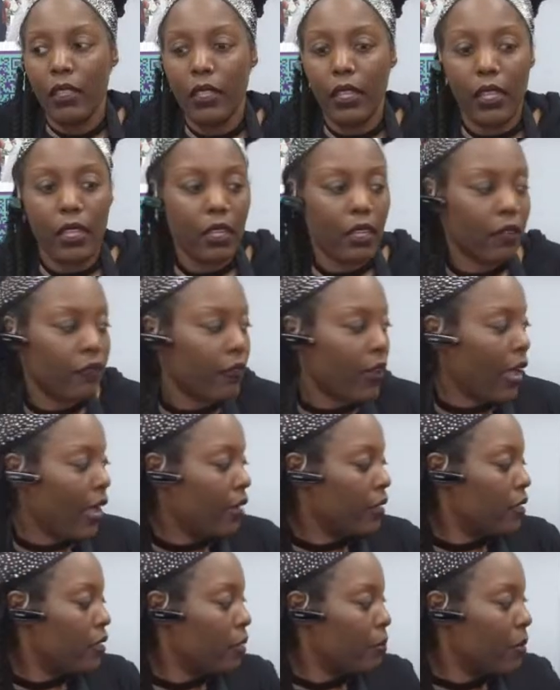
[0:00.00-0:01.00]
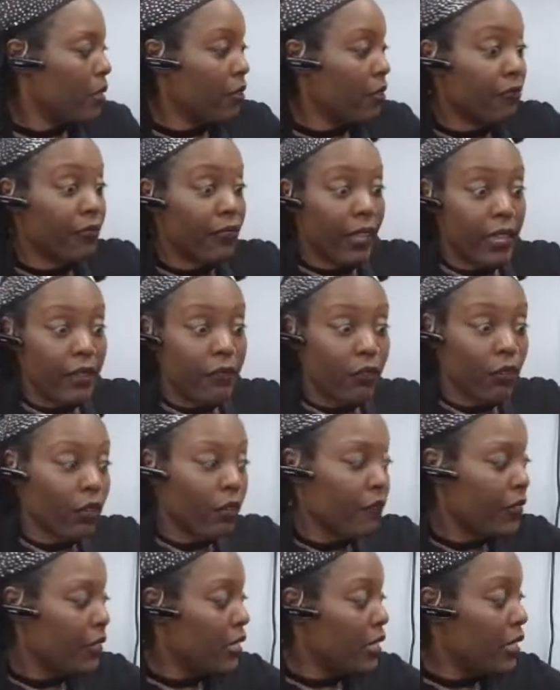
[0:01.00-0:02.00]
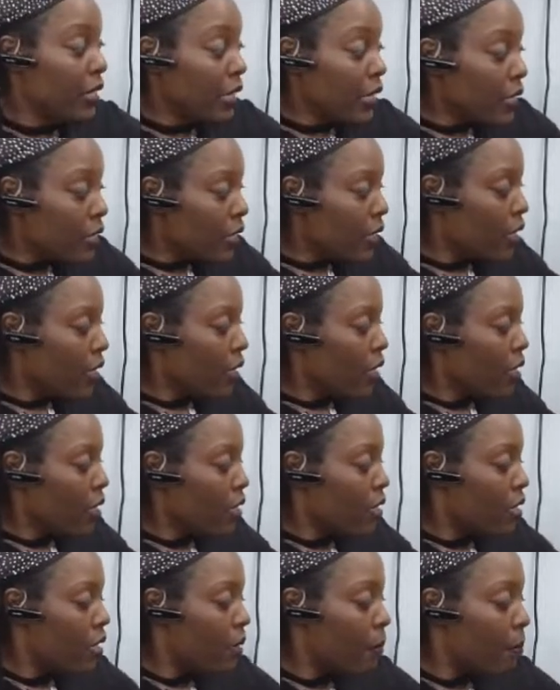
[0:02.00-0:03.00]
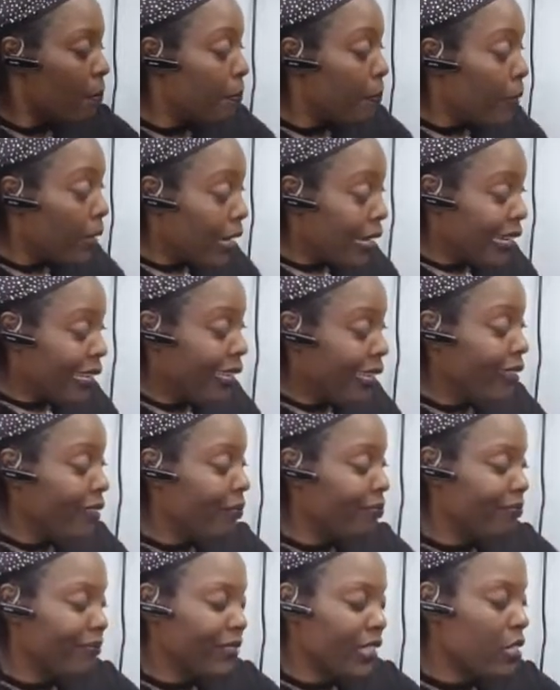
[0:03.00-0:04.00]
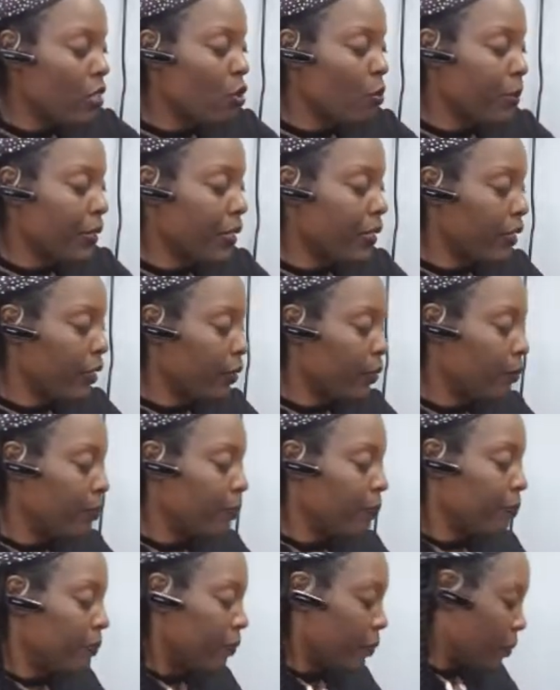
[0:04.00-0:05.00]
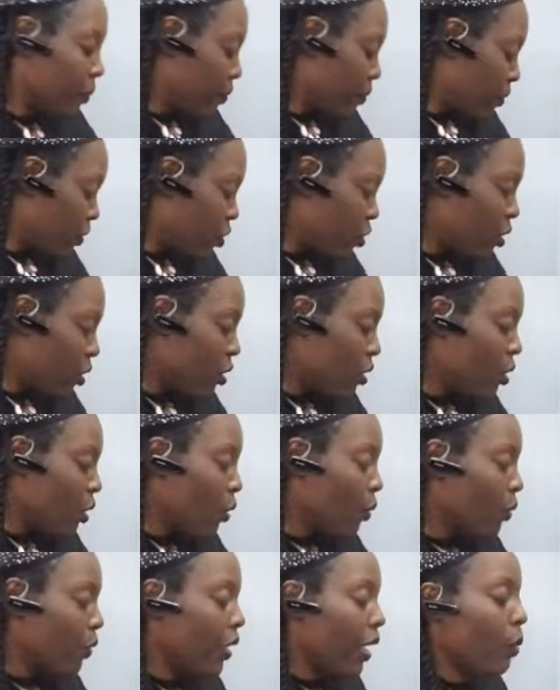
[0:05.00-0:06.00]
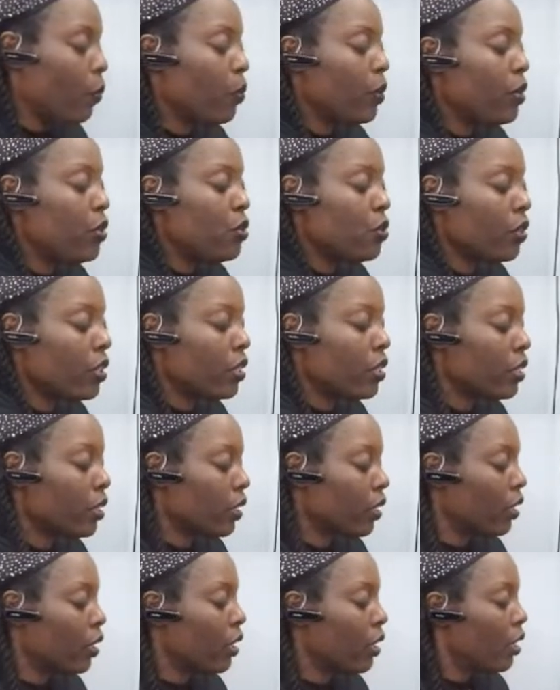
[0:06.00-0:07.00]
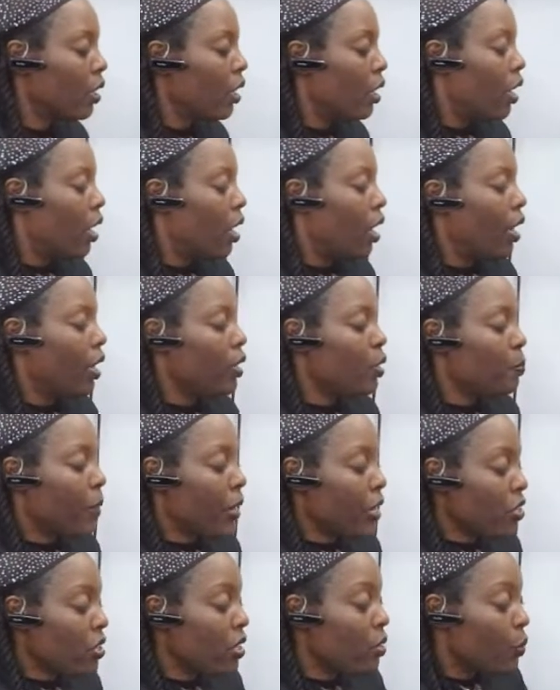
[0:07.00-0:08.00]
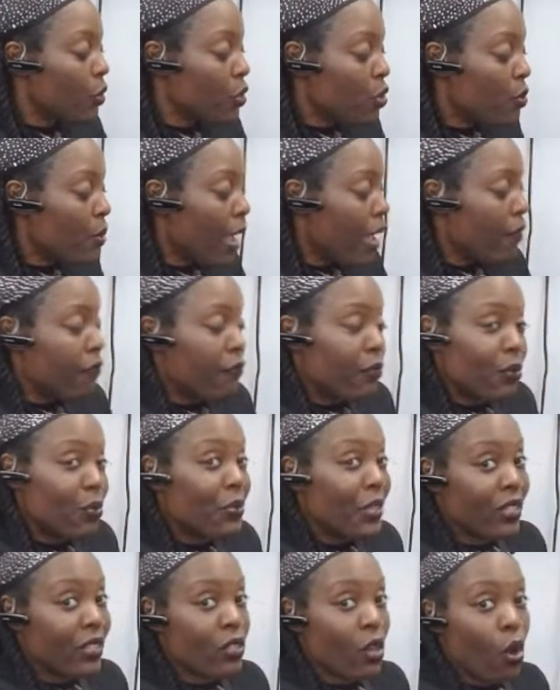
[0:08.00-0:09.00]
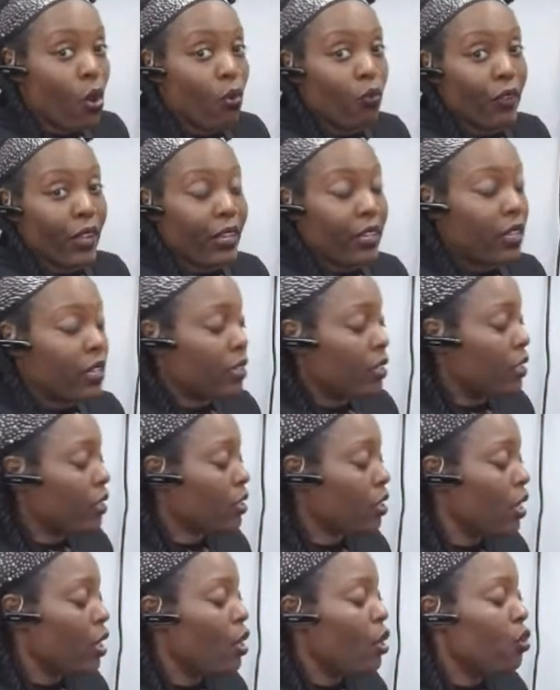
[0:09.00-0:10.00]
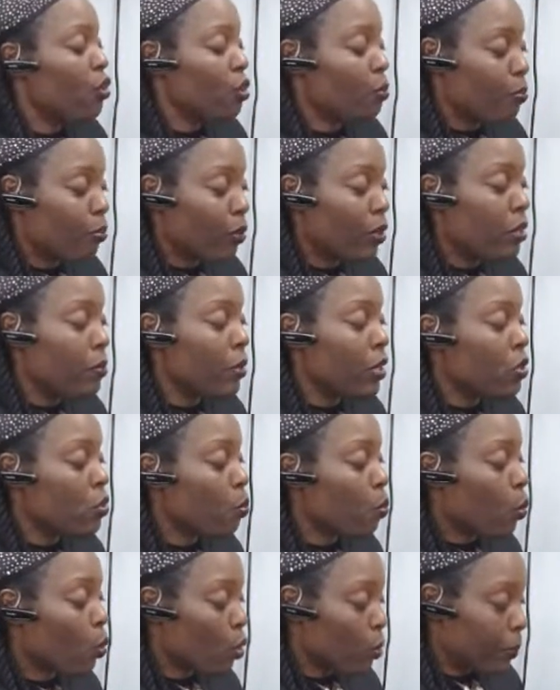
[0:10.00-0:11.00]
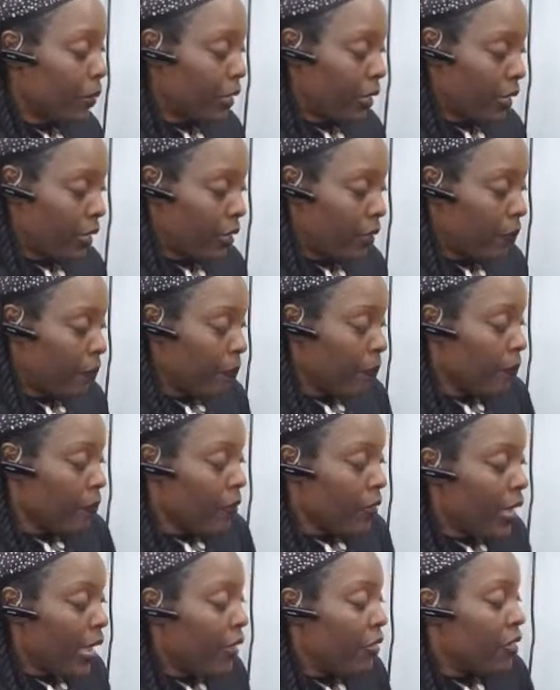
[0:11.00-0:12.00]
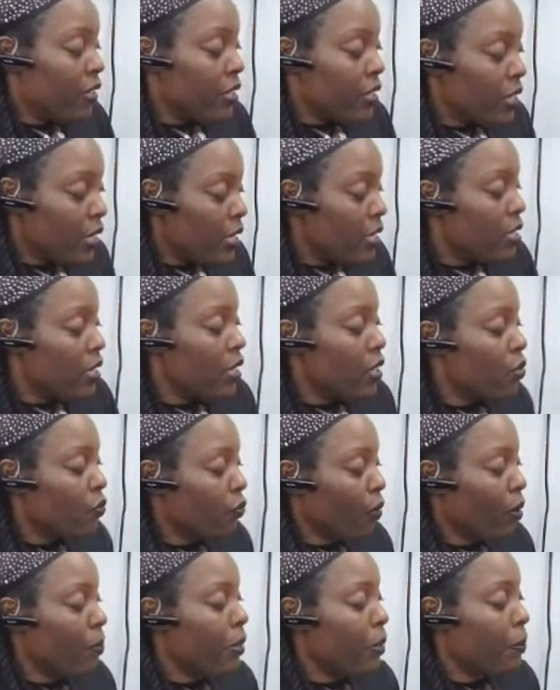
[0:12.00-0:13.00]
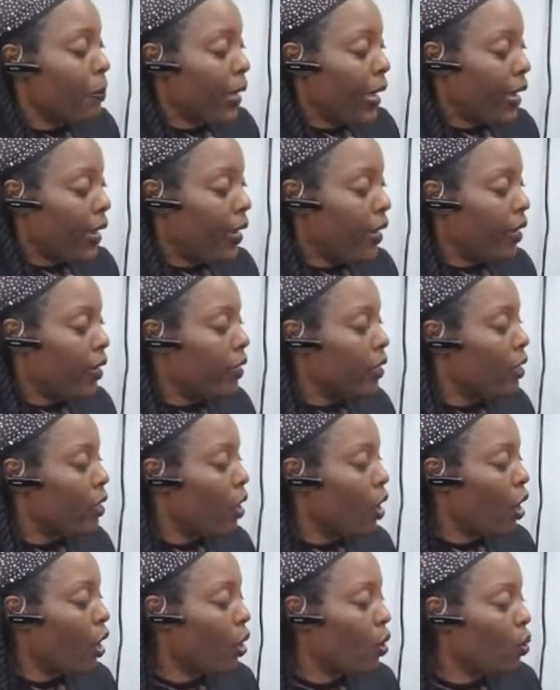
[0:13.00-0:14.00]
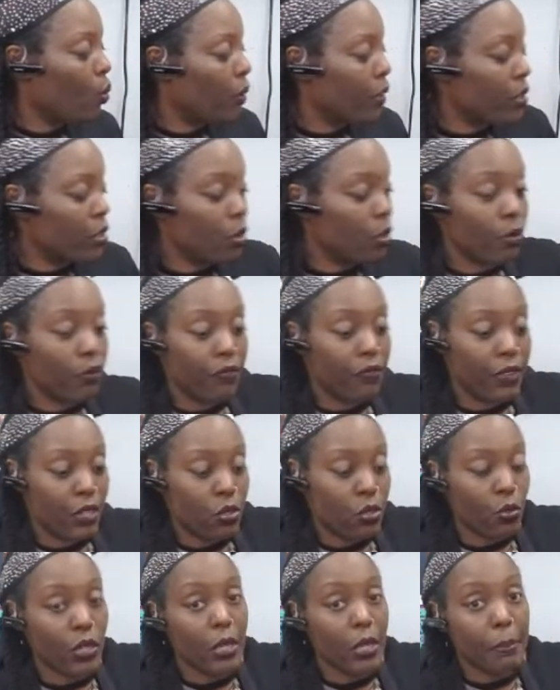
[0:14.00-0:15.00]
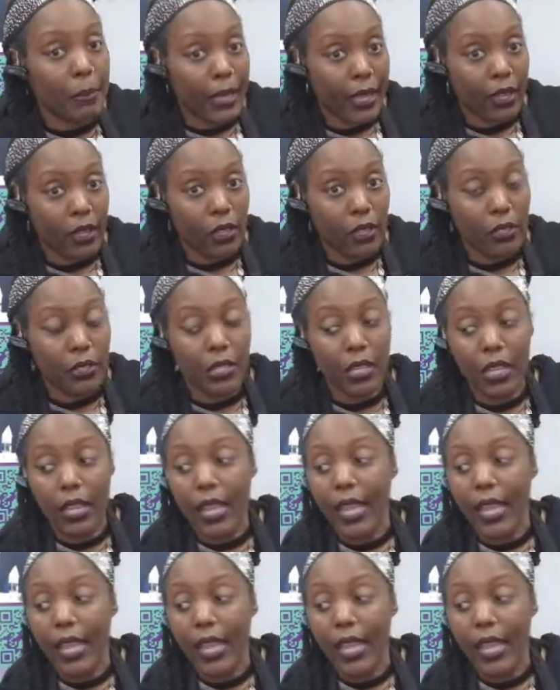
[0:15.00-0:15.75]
They could have gotten some of the flavor of the seasonings, but it's no big deal. Just know that when you're cooking, especially when you have food that's already cooked, you're pretty much warming it, and the seasonings from the pan are going to eventually meld,